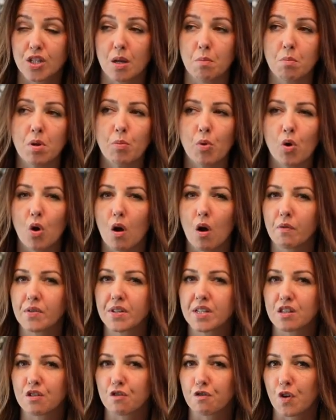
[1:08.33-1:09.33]
Some people call
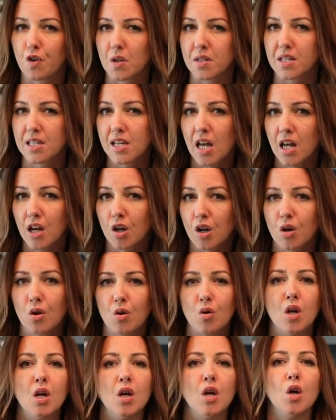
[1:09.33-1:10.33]
this the
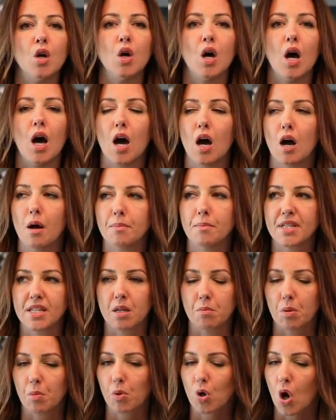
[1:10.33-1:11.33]
falsetto.
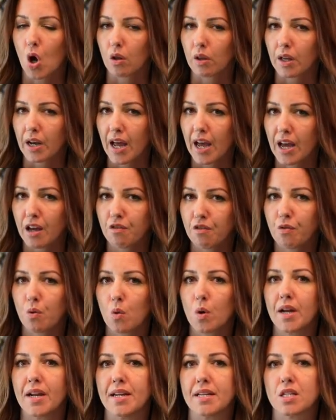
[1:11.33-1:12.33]
Some people call it head
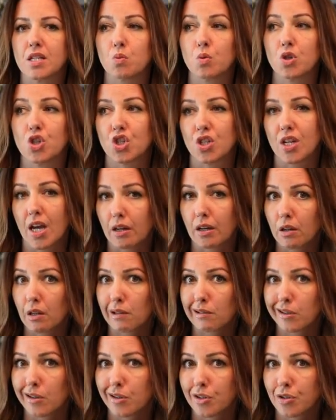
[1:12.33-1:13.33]
voice, which
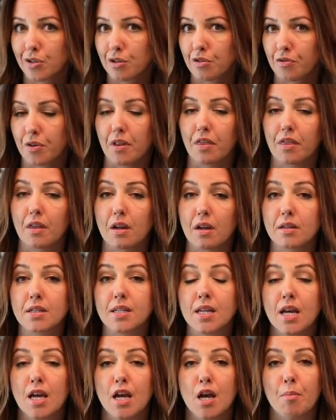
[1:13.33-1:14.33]
technically are two different
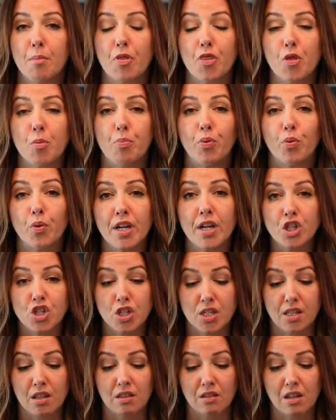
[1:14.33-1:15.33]
things. But the bridge
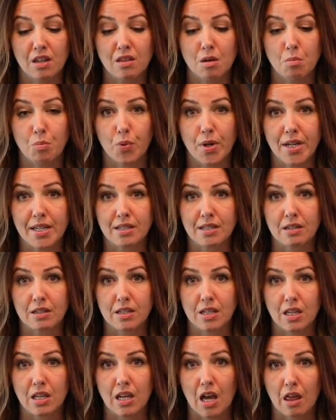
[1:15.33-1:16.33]
is the thing that brings
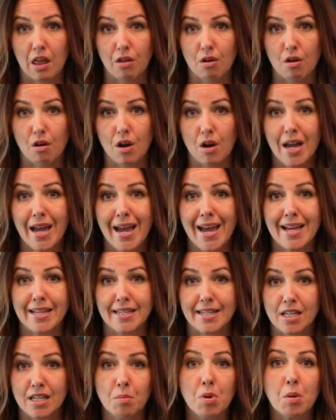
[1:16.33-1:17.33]
it together.
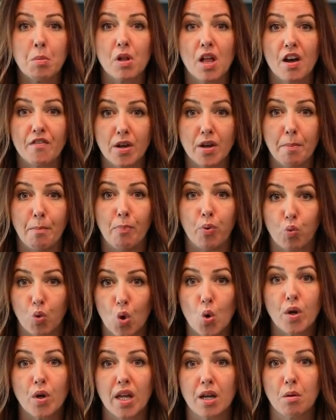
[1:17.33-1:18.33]
And some people have a
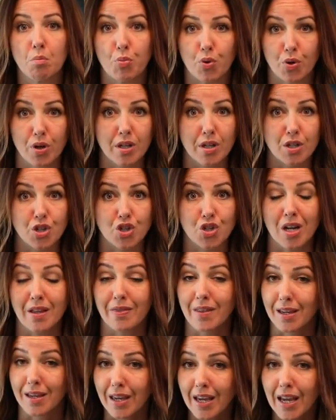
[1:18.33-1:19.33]
broken bridge
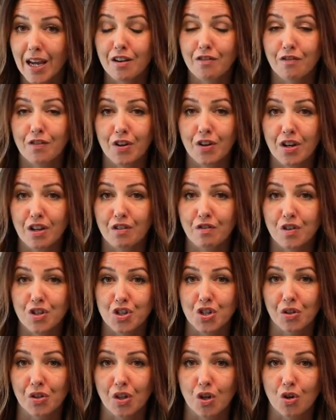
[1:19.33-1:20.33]
and they can't very
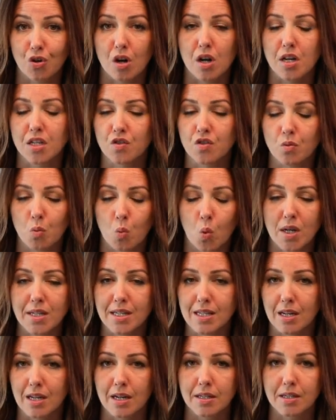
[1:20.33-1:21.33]
efficiently cross from
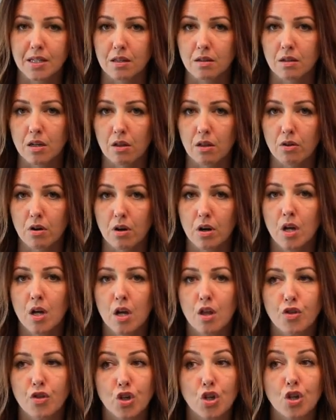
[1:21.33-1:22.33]
one side to the other.
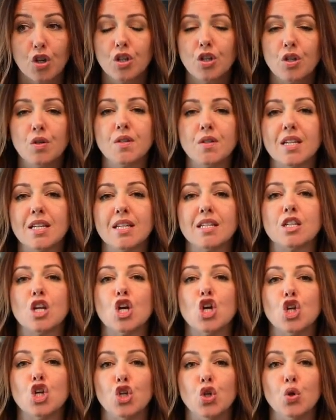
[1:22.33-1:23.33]
The good news is
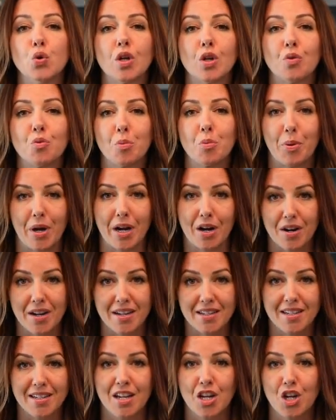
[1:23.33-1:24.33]
you can repair
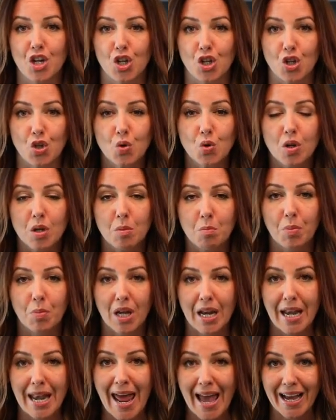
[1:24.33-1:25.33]
it. You can
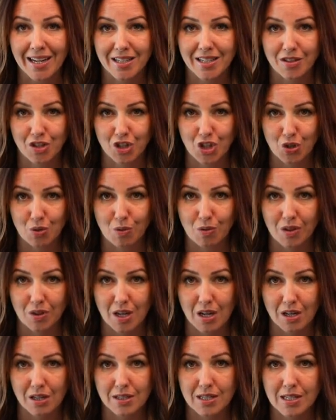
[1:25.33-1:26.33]
connect the two
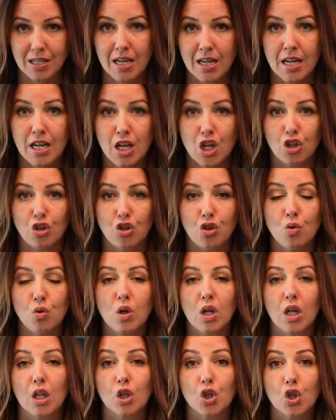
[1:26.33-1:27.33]
things. You
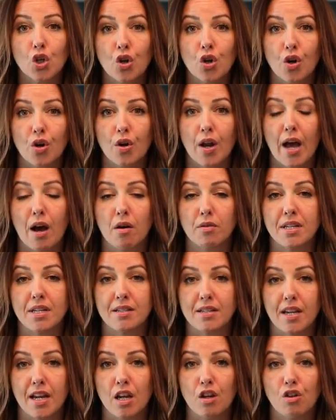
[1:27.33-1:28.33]
can learn how to
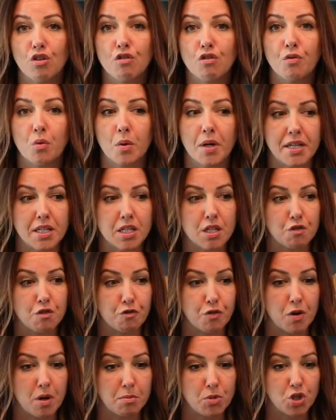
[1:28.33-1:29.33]
take your voice
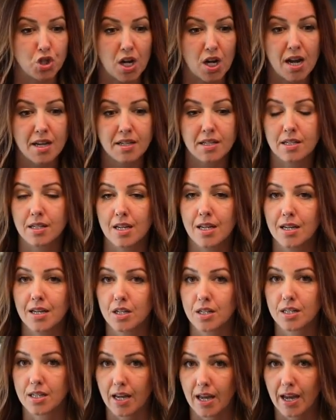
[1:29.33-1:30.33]
from chest
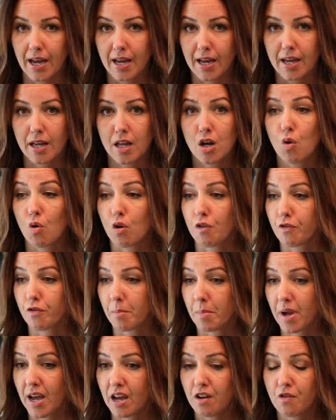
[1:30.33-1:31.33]
to head or
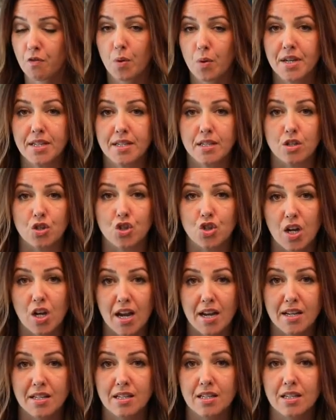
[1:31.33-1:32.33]
from head voice to
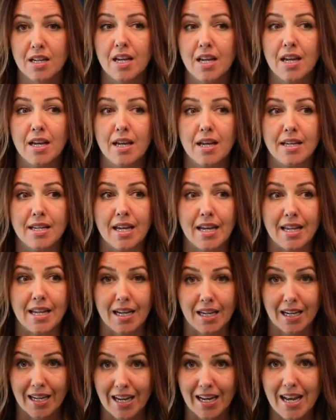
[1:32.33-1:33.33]
chest in
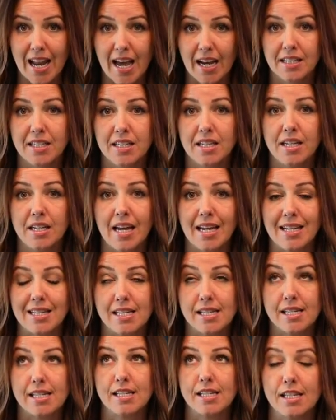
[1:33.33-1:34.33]
a connected
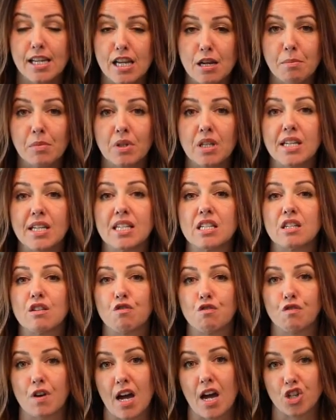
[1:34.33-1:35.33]
and
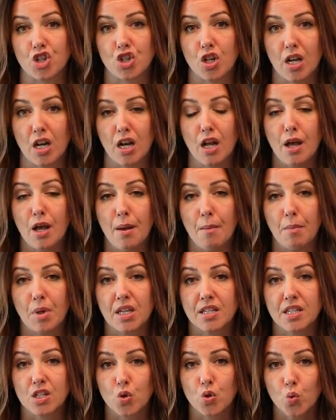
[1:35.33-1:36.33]
seamless fashion,
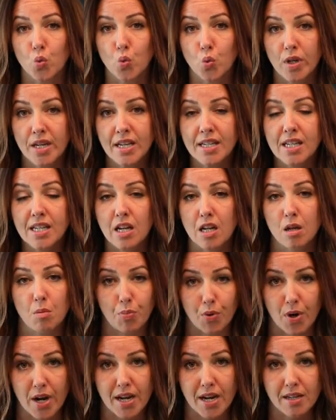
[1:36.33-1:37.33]
because the reason
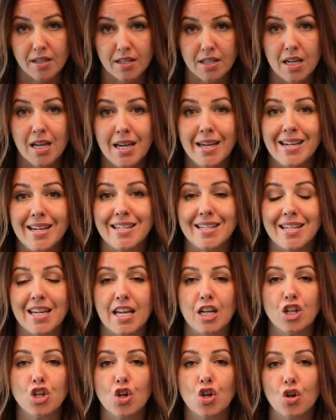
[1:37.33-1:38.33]
it breaks is
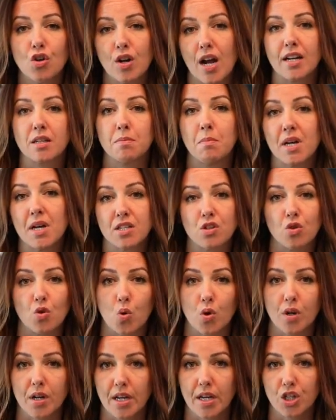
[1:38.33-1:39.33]
incorrect muscle
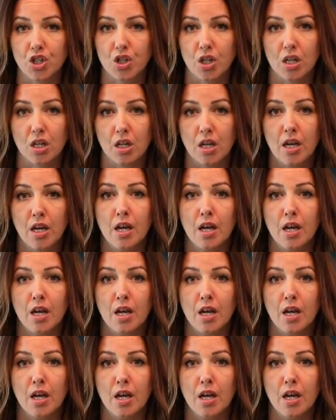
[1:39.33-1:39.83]
coordination.